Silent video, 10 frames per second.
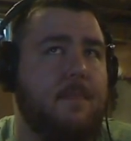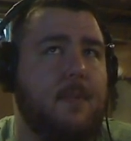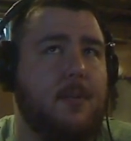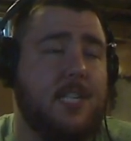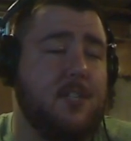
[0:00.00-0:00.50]

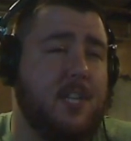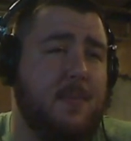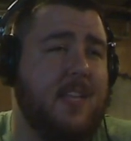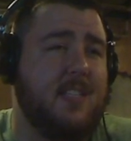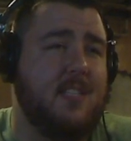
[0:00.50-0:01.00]
which is interesting to
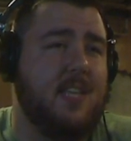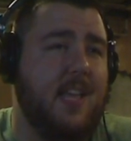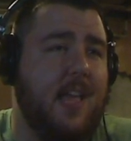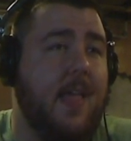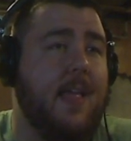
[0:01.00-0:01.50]
me because it's
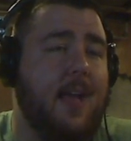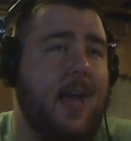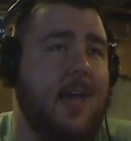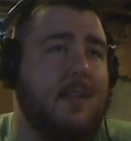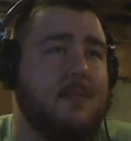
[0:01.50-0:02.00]
like it
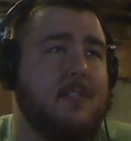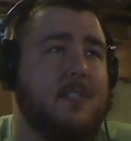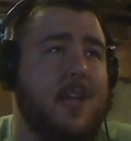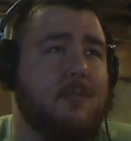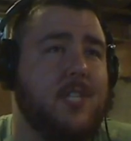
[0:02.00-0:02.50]
kind of
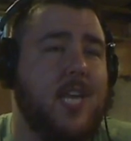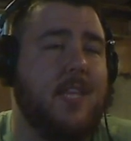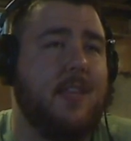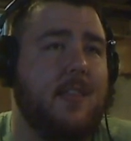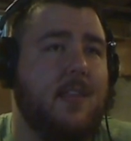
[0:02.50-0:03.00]
sounds
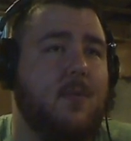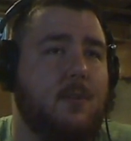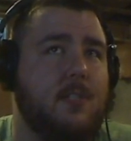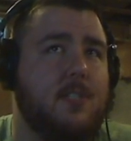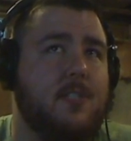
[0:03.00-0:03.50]
like that there
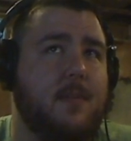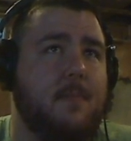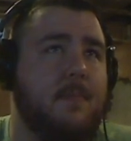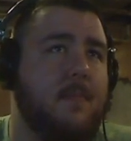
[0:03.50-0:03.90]
was some